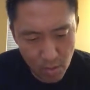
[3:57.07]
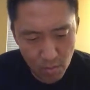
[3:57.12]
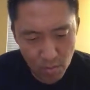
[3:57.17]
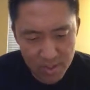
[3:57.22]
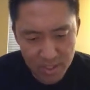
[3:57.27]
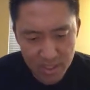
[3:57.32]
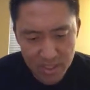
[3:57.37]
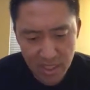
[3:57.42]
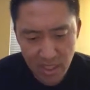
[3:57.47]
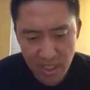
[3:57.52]

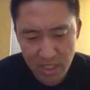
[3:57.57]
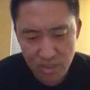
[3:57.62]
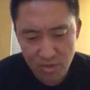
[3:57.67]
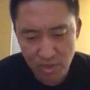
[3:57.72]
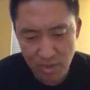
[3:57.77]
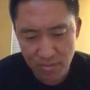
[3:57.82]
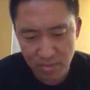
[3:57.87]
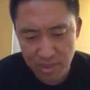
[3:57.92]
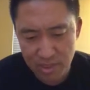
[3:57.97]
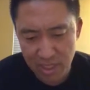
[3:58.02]
When the second
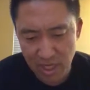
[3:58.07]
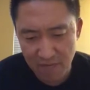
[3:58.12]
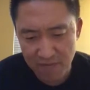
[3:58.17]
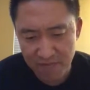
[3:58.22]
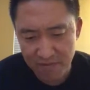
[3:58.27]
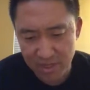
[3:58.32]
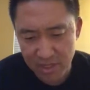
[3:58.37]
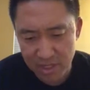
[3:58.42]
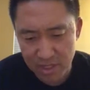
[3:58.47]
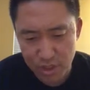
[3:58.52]
dream was
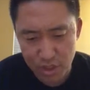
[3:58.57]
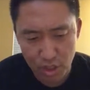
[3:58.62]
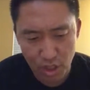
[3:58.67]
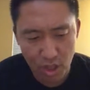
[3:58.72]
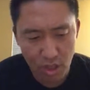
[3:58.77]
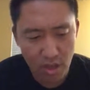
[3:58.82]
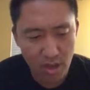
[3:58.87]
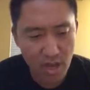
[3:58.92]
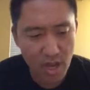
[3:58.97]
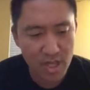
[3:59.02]
safely in the
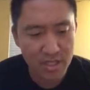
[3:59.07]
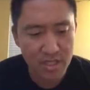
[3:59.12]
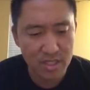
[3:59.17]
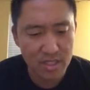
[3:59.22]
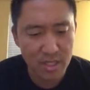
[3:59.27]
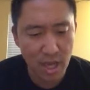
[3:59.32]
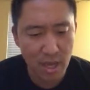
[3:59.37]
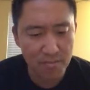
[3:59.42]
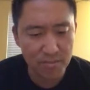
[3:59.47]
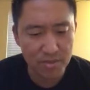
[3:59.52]
jar and the
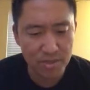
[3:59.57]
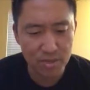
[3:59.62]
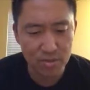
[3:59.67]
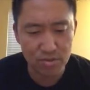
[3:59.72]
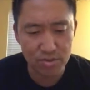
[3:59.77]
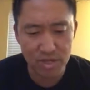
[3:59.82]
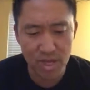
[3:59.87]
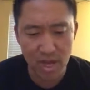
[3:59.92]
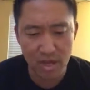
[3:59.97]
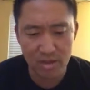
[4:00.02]
top was screwed